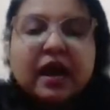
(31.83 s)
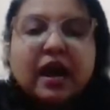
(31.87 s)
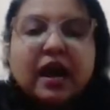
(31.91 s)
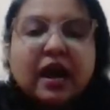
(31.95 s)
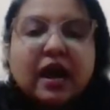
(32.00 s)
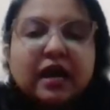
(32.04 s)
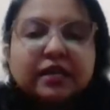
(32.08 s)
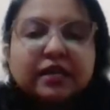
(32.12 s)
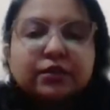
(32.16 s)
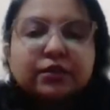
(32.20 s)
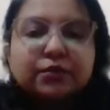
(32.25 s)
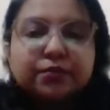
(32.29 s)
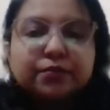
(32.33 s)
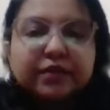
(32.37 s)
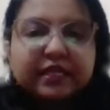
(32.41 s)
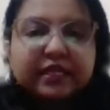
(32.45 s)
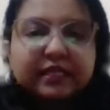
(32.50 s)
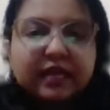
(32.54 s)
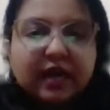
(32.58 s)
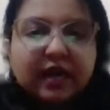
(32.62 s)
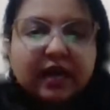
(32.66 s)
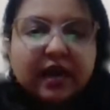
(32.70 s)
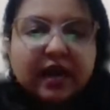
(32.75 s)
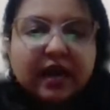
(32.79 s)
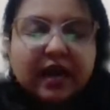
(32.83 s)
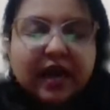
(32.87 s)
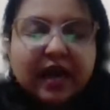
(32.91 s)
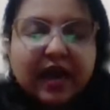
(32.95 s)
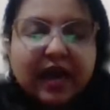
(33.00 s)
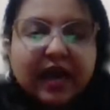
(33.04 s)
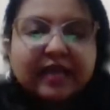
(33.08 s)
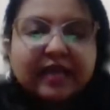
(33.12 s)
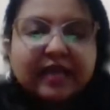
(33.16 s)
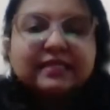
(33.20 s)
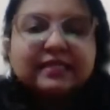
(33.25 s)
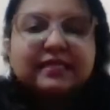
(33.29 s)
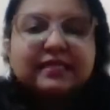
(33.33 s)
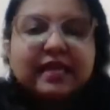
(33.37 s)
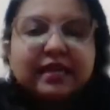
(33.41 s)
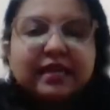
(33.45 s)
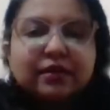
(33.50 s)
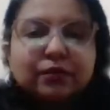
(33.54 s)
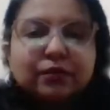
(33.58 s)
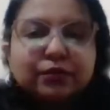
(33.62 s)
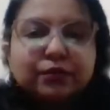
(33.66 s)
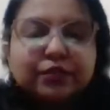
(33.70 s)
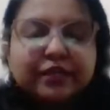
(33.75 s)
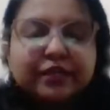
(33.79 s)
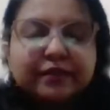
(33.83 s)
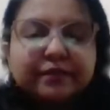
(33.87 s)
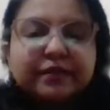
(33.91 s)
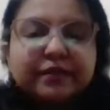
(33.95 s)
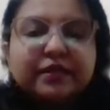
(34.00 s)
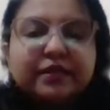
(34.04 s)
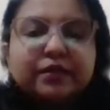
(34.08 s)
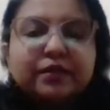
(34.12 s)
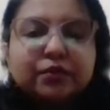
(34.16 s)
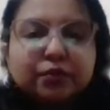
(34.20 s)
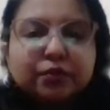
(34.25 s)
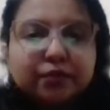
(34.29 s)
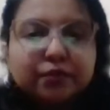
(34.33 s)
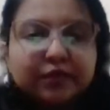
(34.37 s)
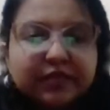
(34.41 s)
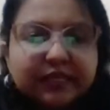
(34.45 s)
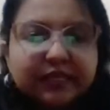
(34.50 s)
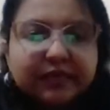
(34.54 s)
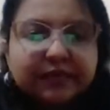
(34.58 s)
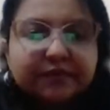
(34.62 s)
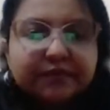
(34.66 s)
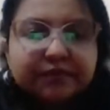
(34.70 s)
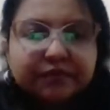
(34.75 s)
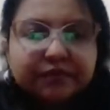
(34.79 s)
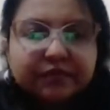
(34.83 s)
Ayurveda and psychotherapy globally,